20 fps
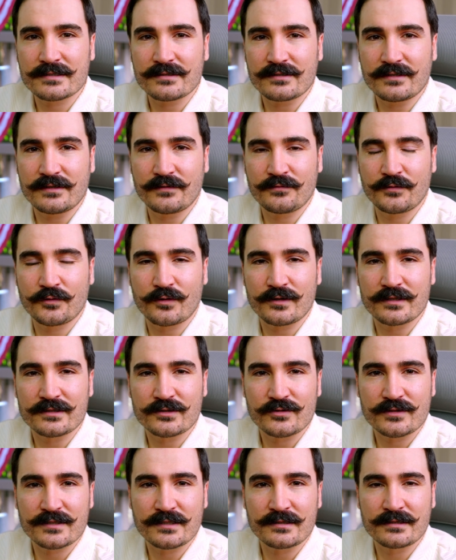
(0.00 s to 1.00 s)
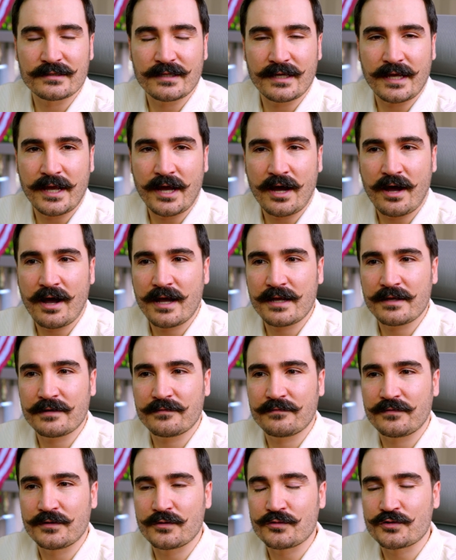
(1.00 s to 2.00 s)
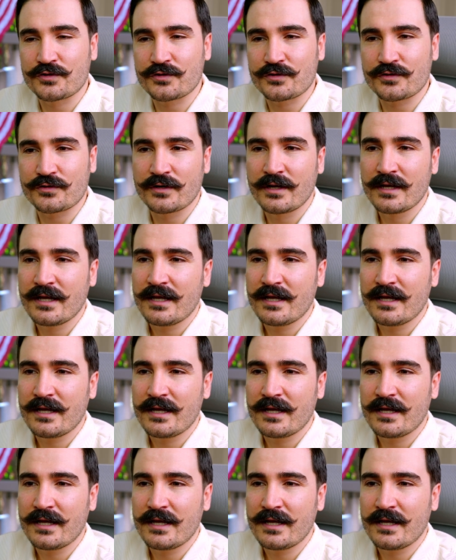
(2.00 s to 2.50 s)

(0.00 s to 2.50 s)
If you're interested in the AI future,